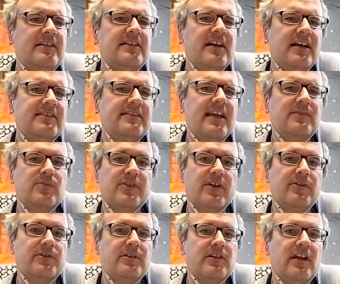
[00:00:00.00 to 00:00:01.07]
in contact with
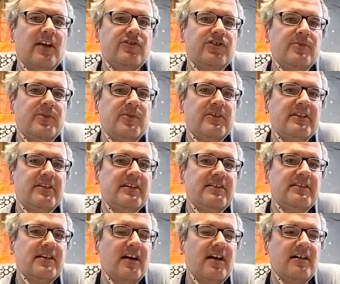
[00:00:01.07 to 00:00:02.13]
other collage
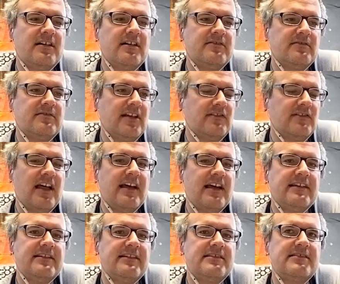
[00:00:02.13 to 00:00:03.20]
communities on
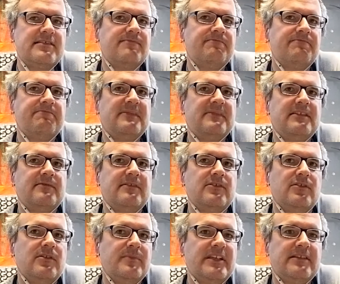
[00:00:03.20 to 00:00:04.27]
online, it's you
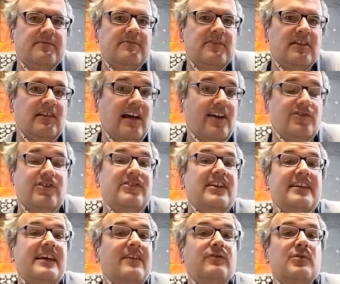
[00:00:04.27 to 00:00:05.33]
know, I mean, collage is
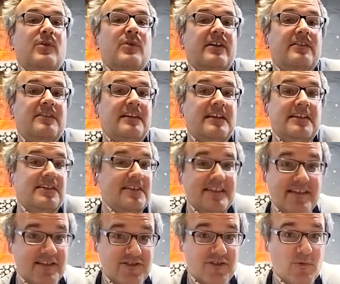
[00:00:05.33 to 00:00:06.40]
like everywhere. It, it
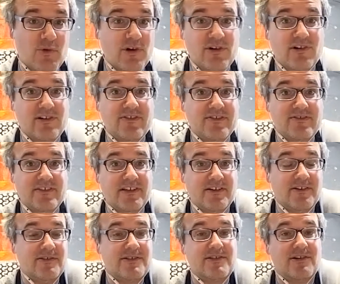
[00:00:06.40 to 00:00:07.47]
is the world, you
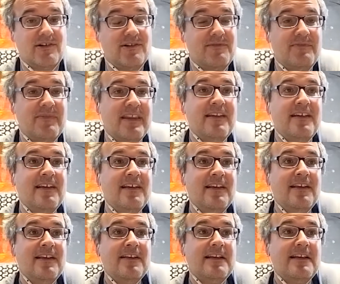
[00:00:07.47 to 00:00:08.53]
know. So,
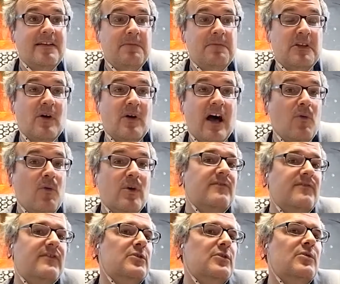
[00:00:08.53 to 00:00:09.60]
you know, how we
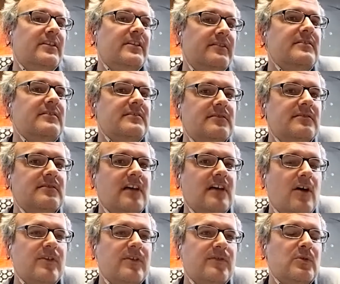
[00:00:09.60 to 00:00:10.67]
view it,
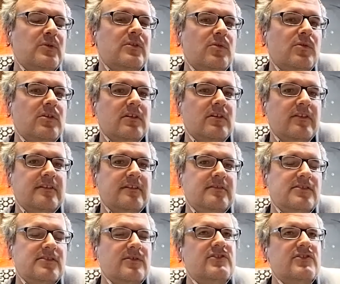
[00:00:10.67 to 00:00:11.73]
how we view the world.
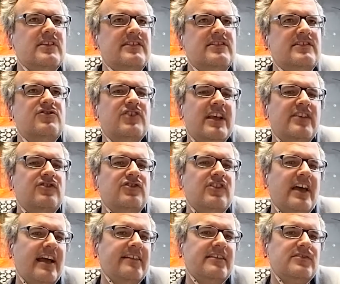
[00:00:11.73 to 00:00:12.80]
So it's it's changed
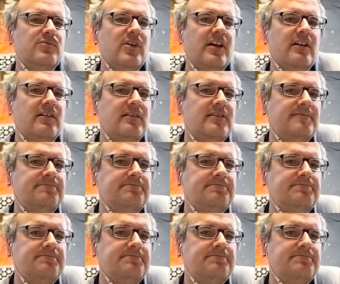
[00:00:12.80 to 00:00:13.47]
that as well.